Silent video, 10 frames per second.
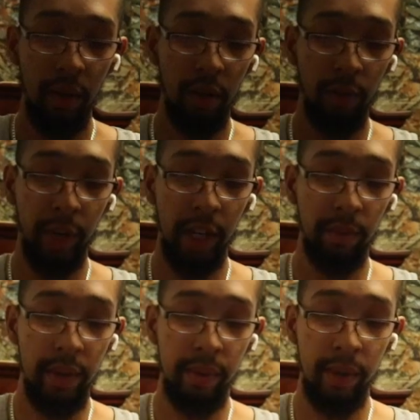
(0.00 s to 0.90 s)
Spread that
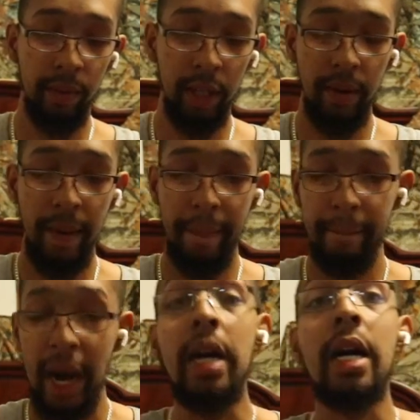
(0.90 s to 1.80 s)
baby around.
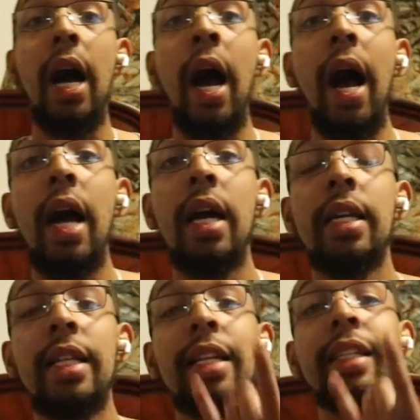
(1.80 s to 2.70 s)

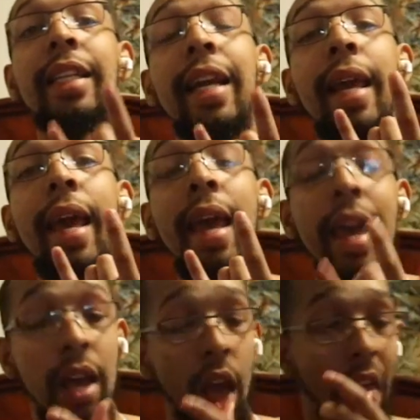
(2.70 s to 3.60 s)
Let's get it.